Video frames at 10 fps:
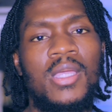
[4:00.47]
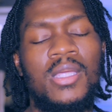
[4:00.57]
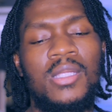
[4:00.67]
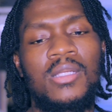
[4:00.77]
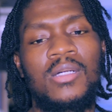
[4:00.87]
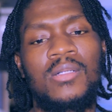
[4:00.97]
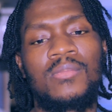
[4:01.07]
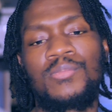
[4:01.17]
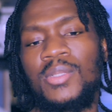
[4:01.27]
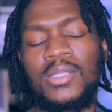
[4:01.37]
And
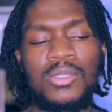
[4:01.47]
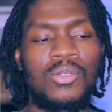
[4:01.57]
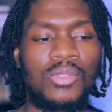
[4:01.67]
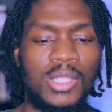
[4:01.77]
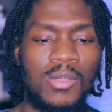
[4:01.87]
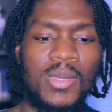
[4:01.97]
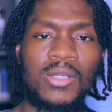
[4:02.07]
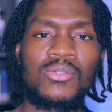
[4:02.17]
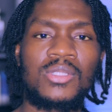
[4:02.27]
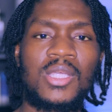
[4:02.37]
but to get
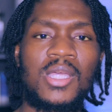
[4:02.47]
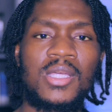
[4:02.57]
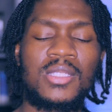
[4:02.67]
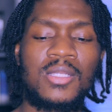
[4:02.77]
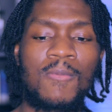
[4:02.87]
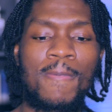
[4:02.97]
back on task,